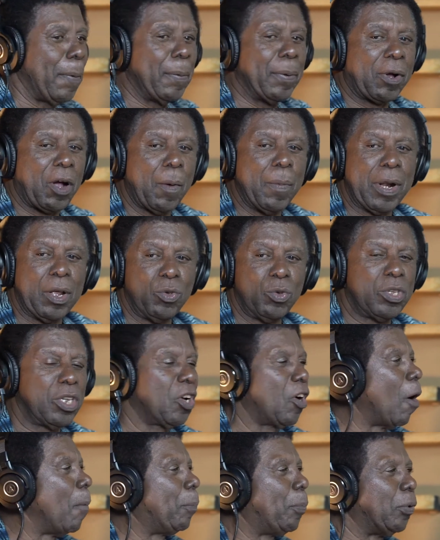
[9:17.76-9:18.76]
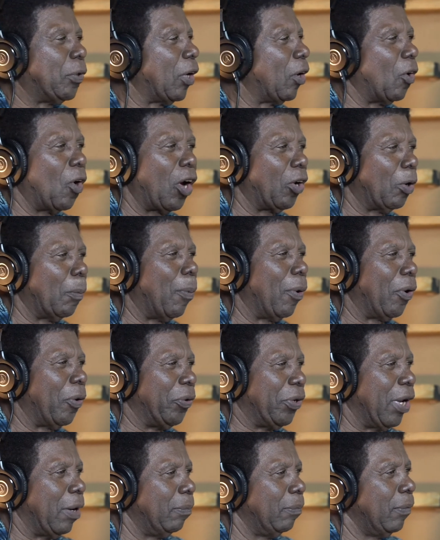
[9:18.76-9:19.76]
People coming and using computer, no, I don't bother
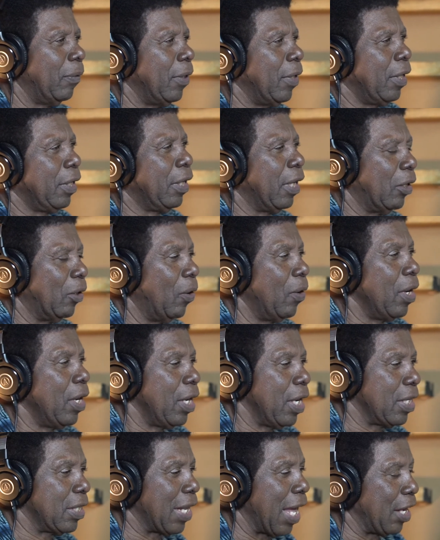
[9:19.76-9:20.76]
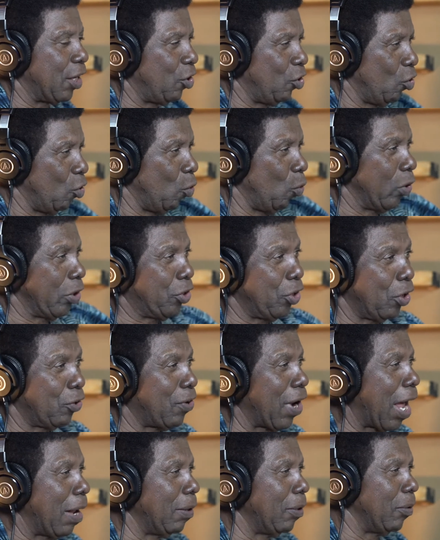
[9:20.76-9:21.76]
with them. It's like you with your
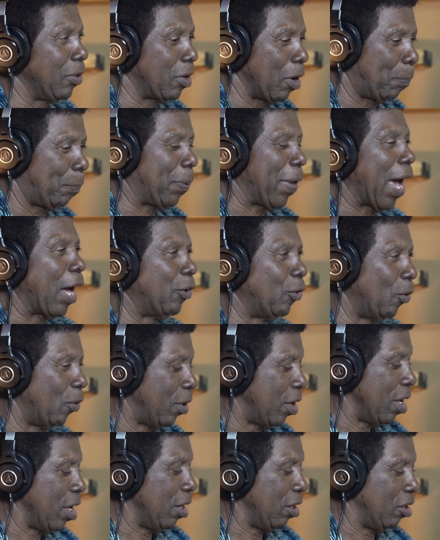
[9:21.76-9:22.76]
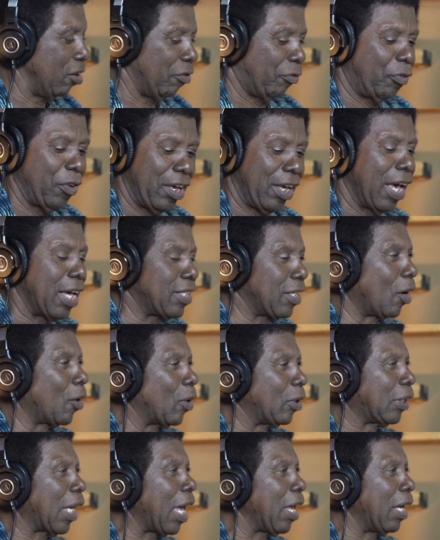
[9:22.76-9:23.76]
piano, your fingers, of
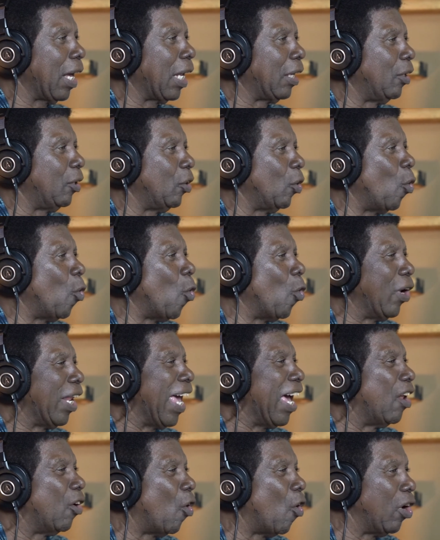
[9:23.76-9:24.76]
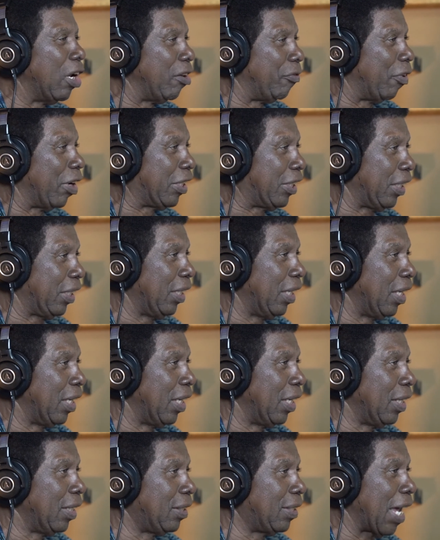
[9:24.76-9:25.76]
course, I had an old Olivetti
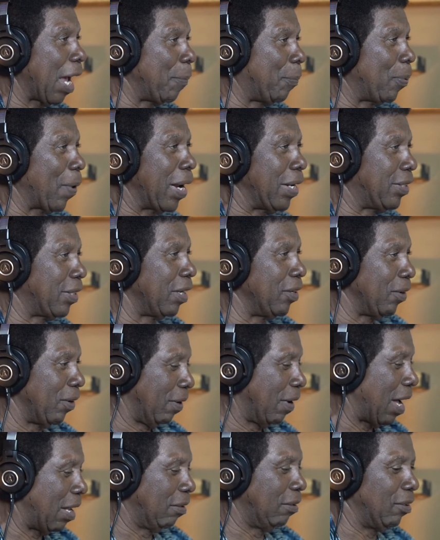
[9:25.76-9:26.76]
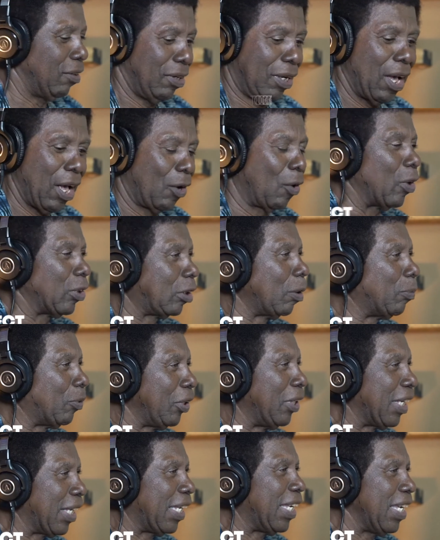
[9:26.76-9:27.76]
typewriter, your hand accustomed to
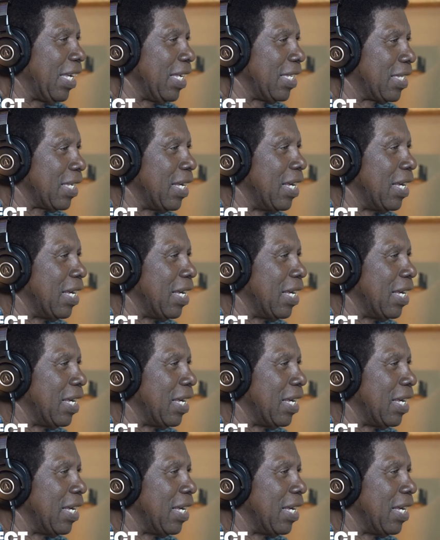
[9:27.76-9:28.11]
the keys.